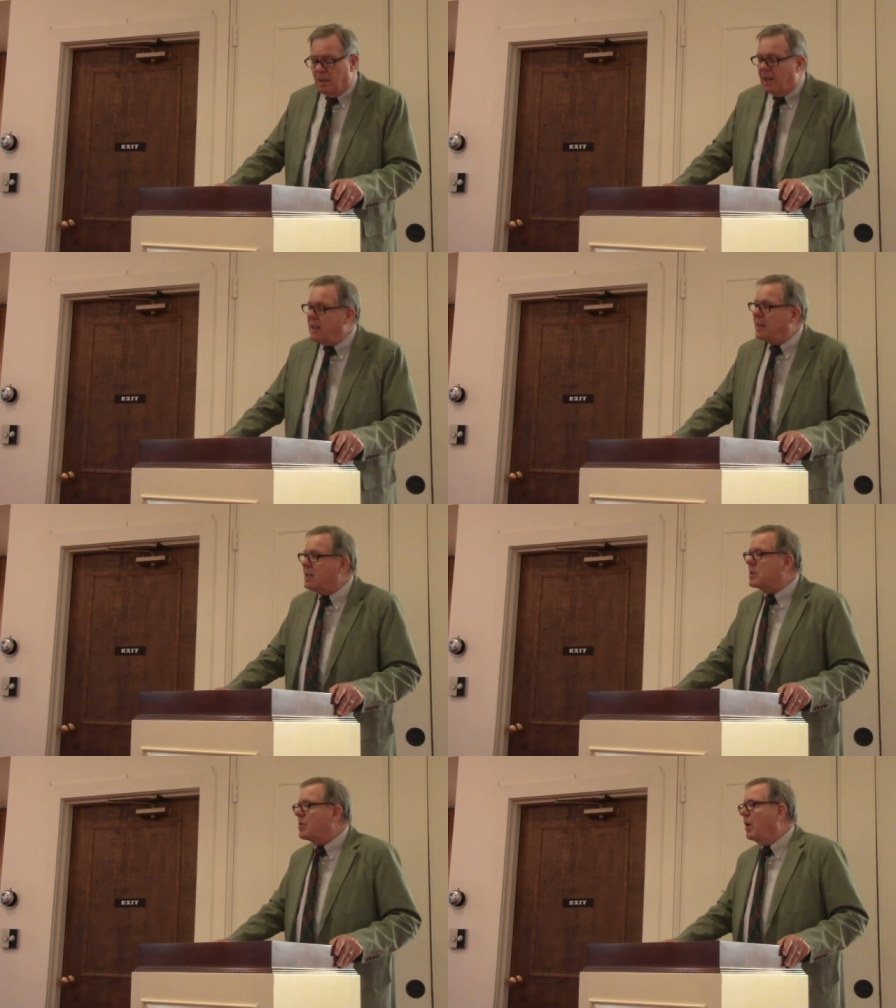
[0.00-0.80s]
I think
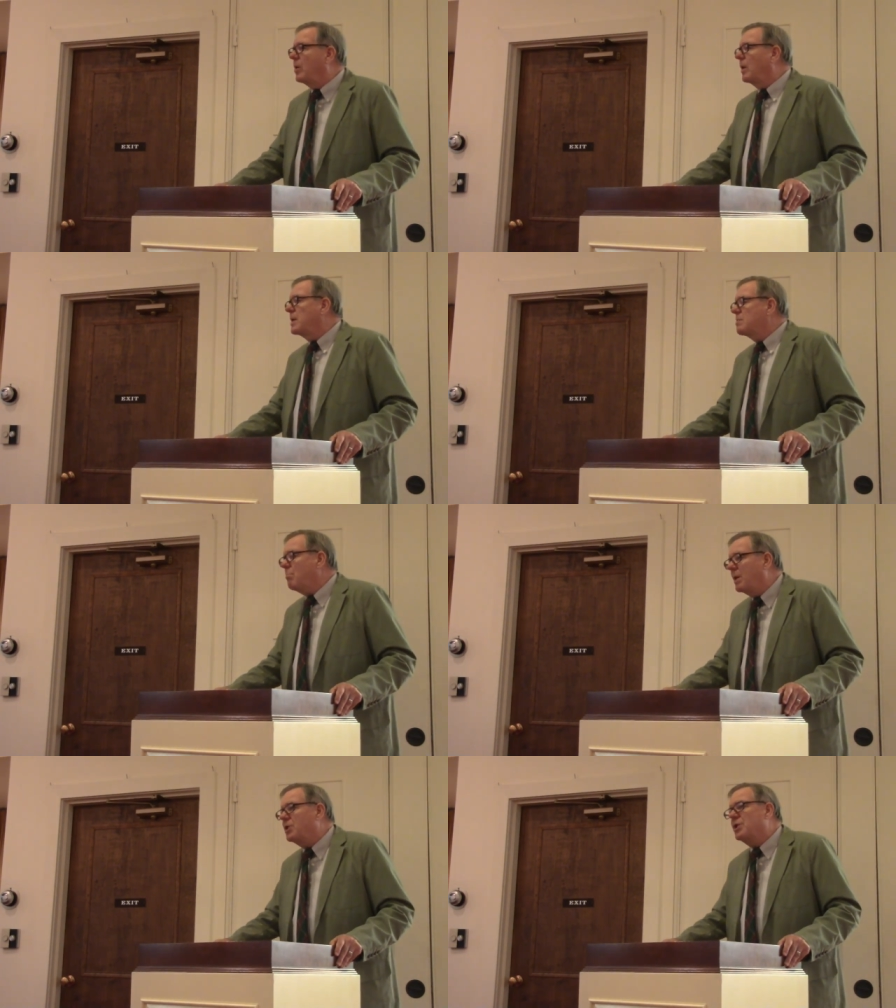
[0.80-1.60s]
this struggle has
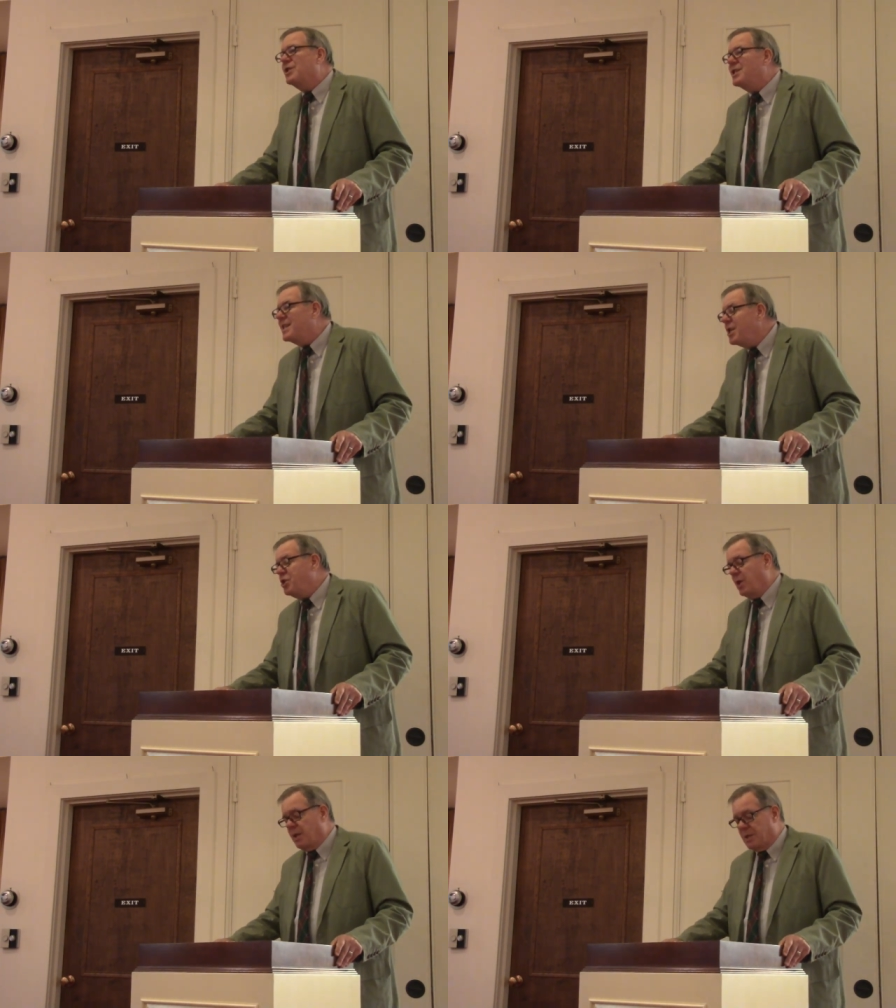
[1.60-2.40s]
much to
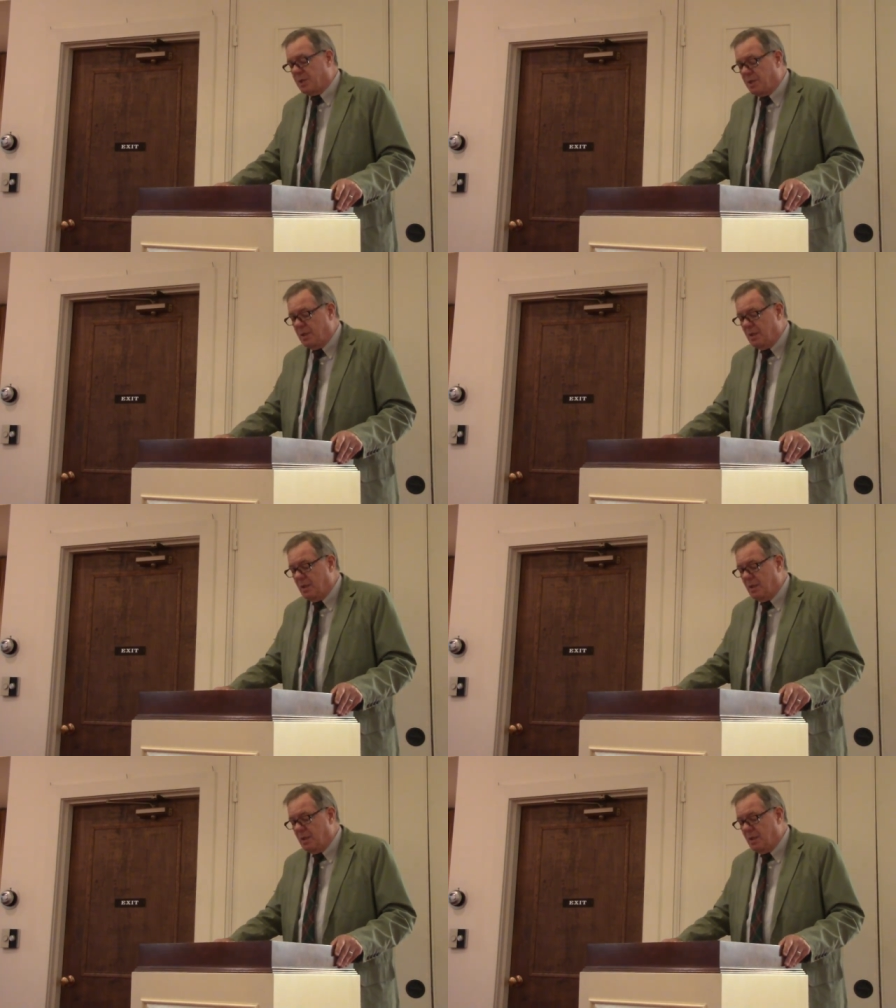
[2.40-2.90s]
teach us.